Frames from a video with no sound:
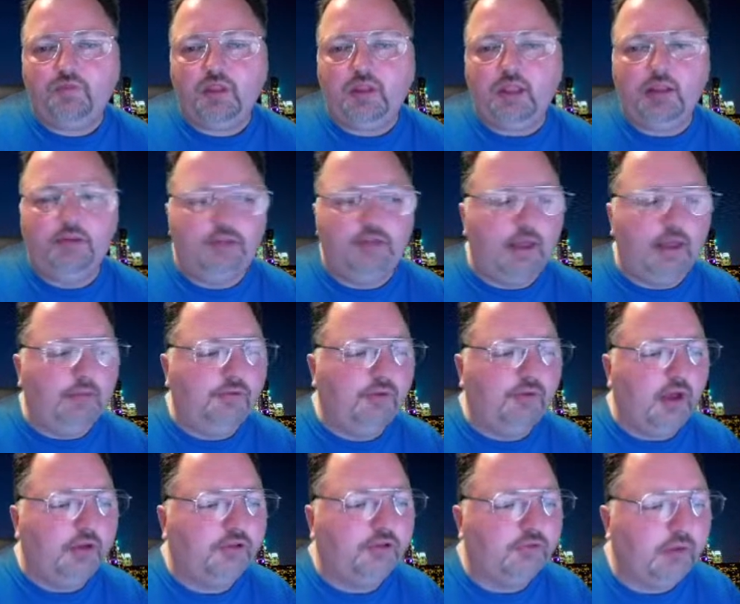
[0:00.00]
Sam's
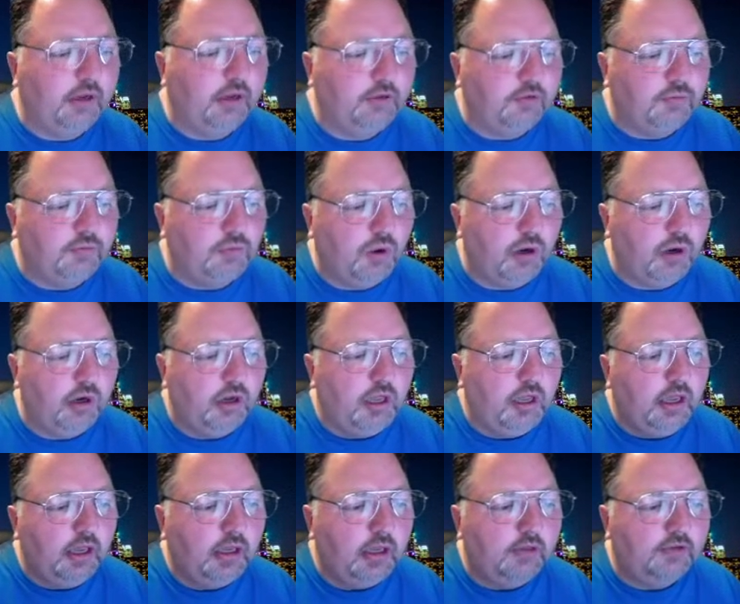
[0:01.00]
Vlogs Trains and More
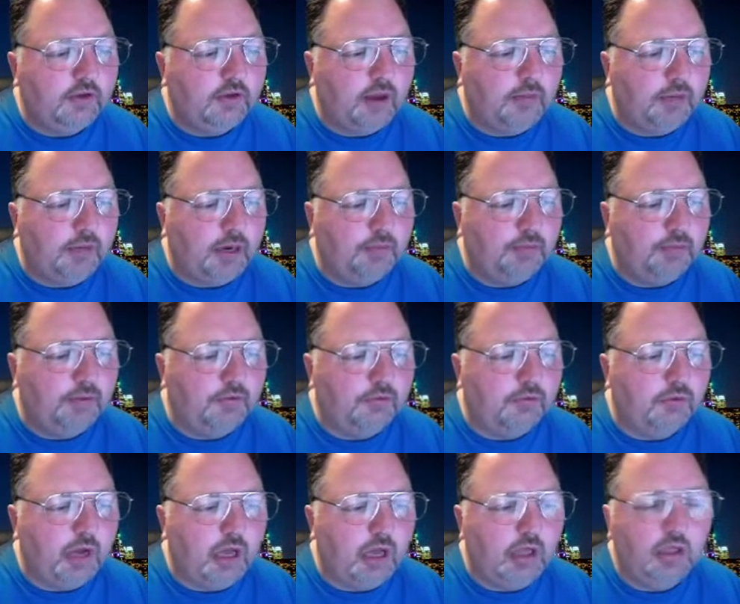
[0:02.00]
is coming up as
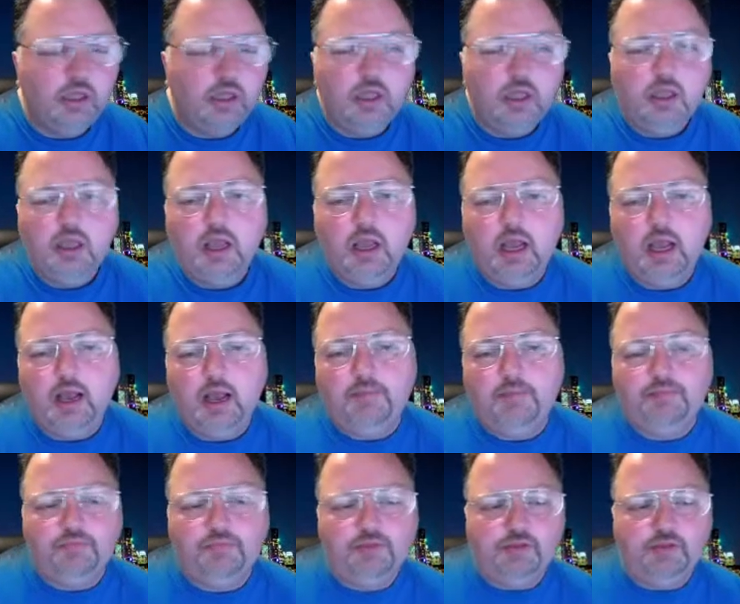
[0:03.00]
well.
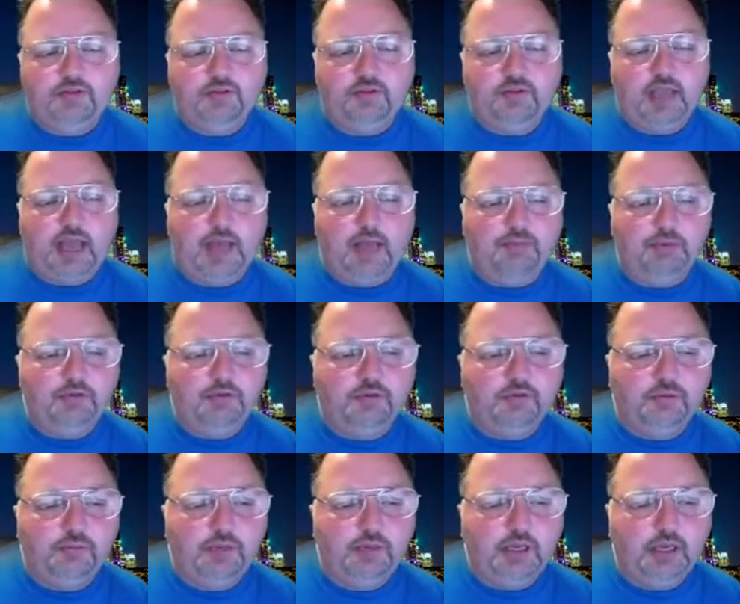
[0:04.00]
This happens
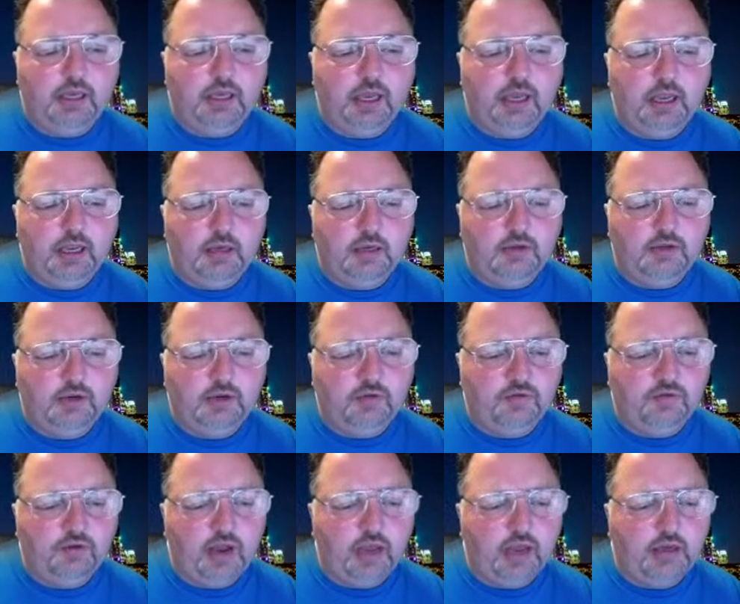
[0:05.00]
to be a dear
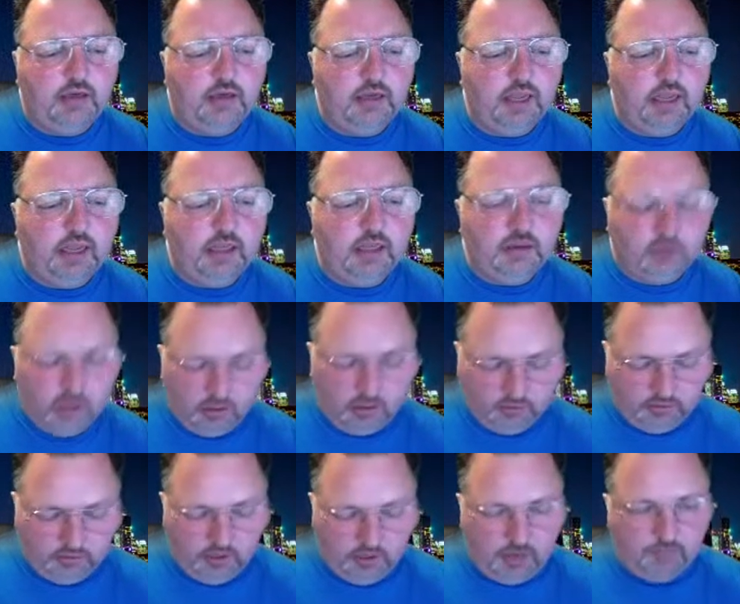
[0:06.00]
friend, a
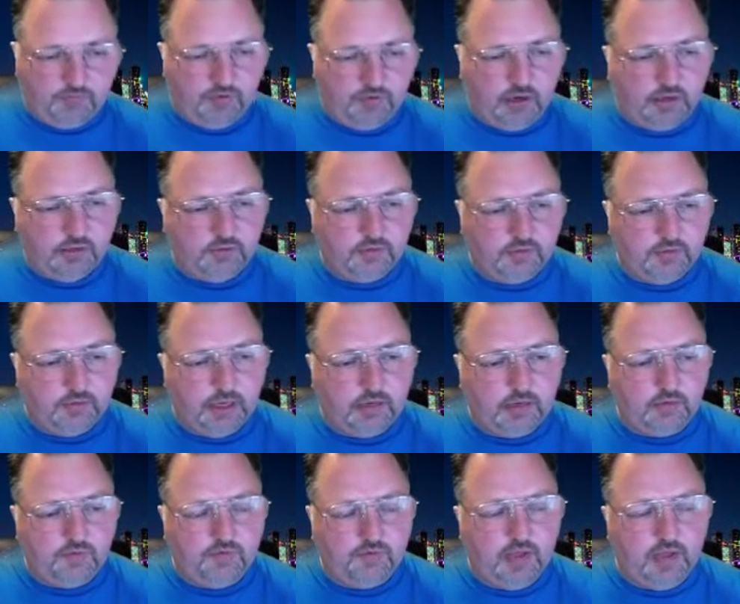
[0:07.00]
longtime friend as a
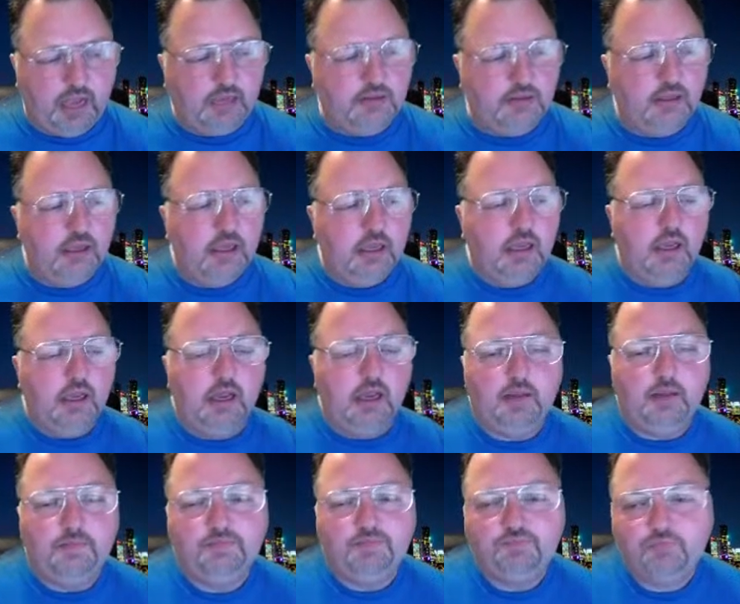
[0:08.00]
matter of fact,
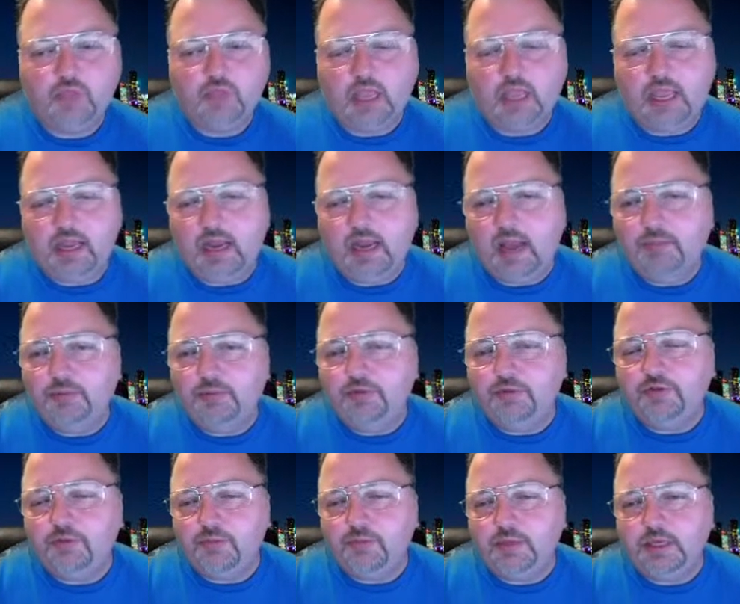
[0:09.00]
and
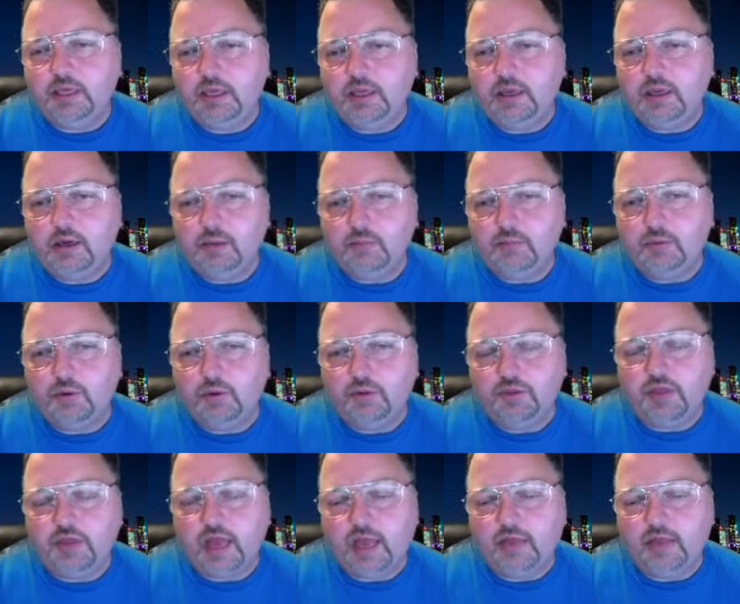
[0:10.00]
happens to be here
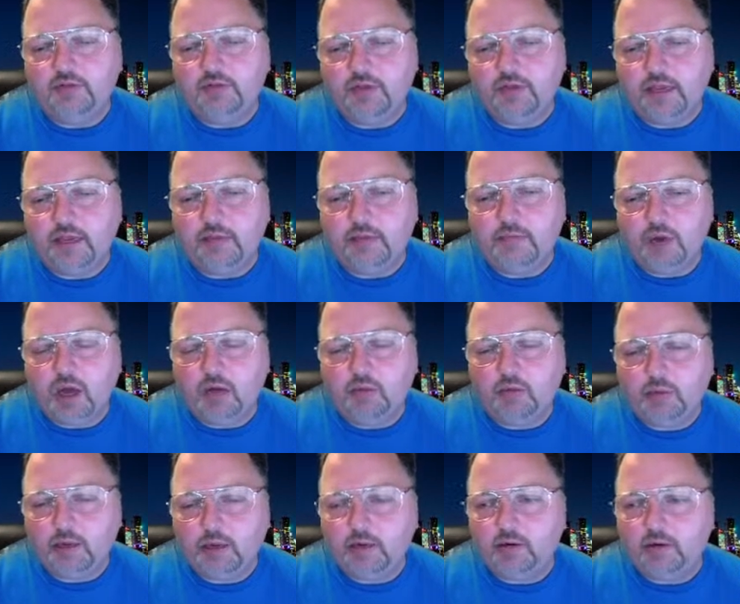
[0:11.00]
both as a
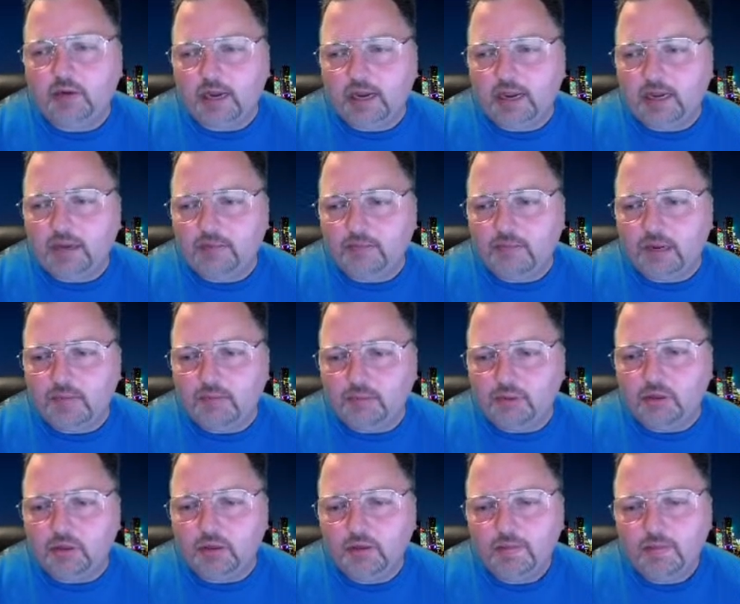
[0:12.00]
moderator and
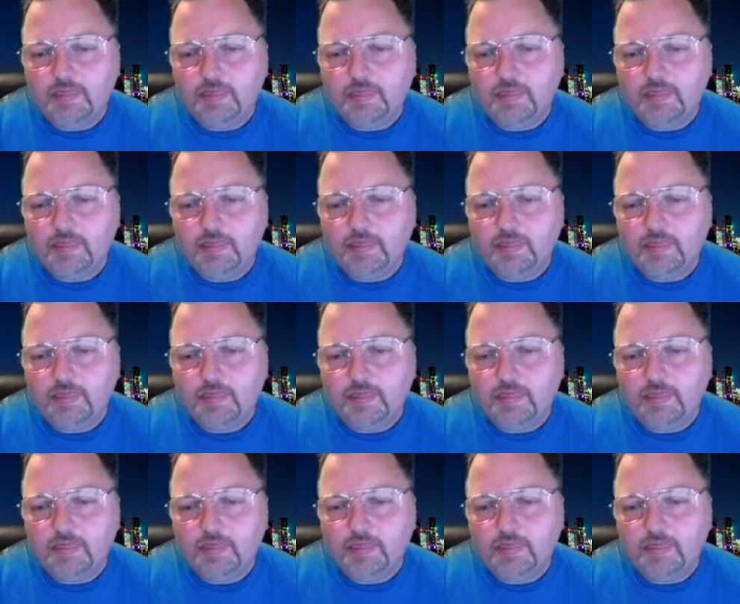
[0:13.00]
member.